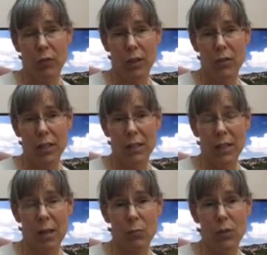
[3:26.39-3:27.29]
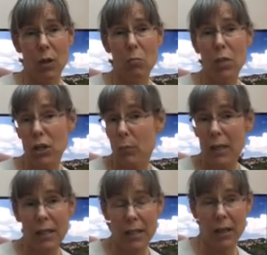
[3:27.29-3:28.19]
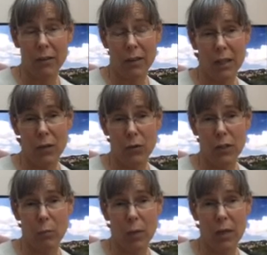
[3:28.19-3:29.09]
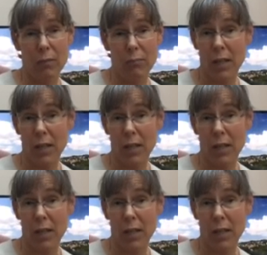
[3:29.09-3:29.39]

for those exams are much better now than they used to be,